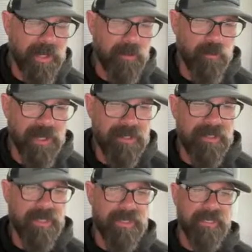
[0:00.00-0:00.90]

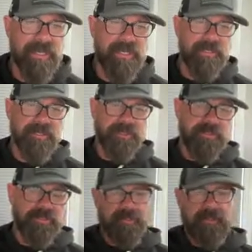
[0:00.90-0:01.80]
written in
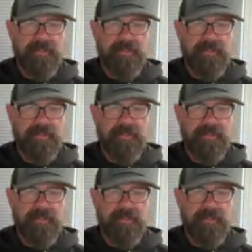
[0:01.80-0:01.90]
English?